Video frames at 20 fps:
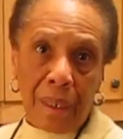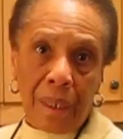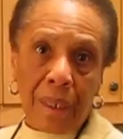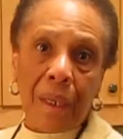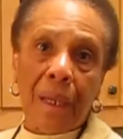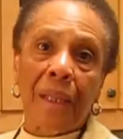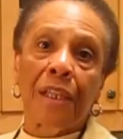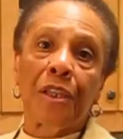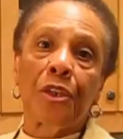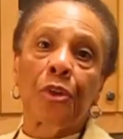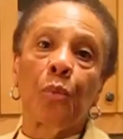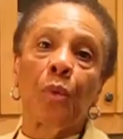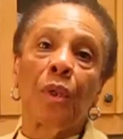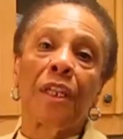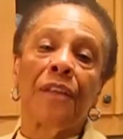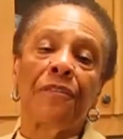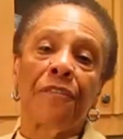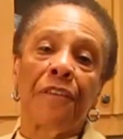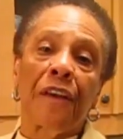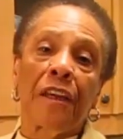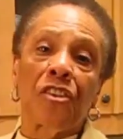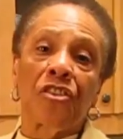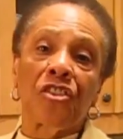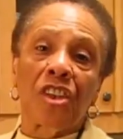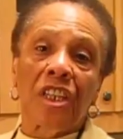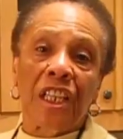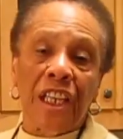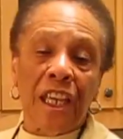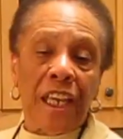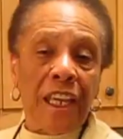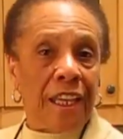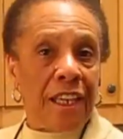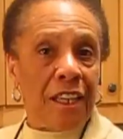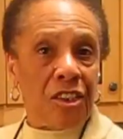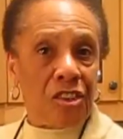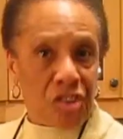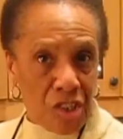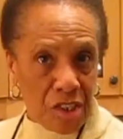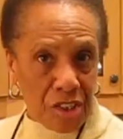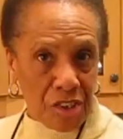and it will eventually
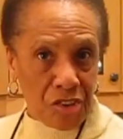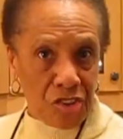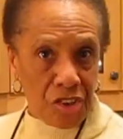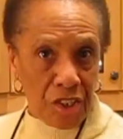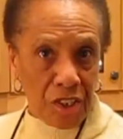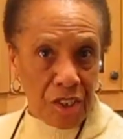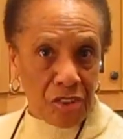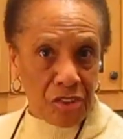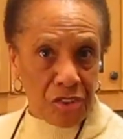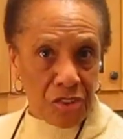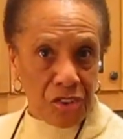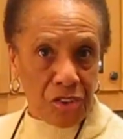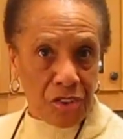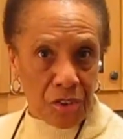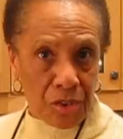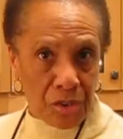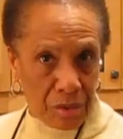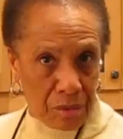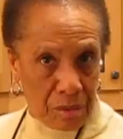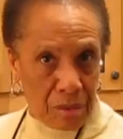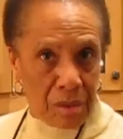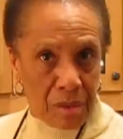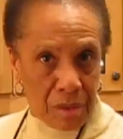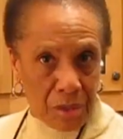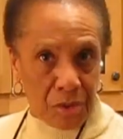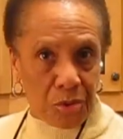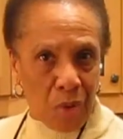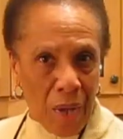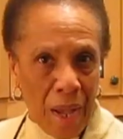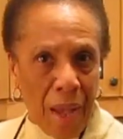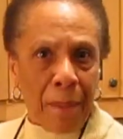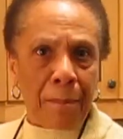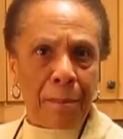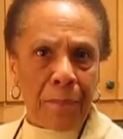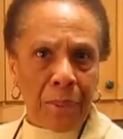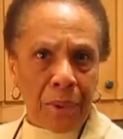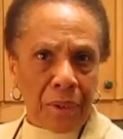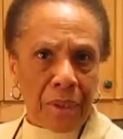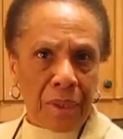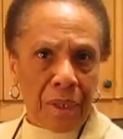age and change to
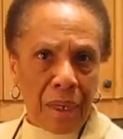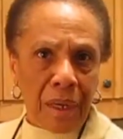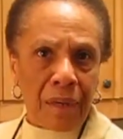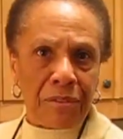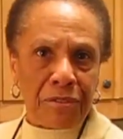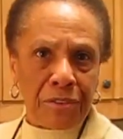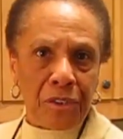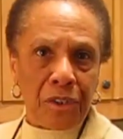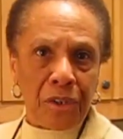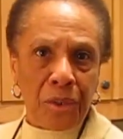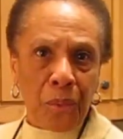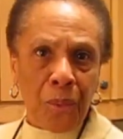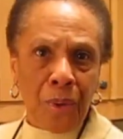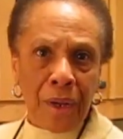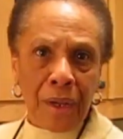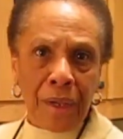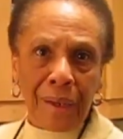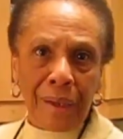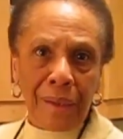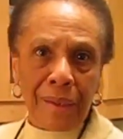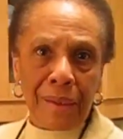amber after a while.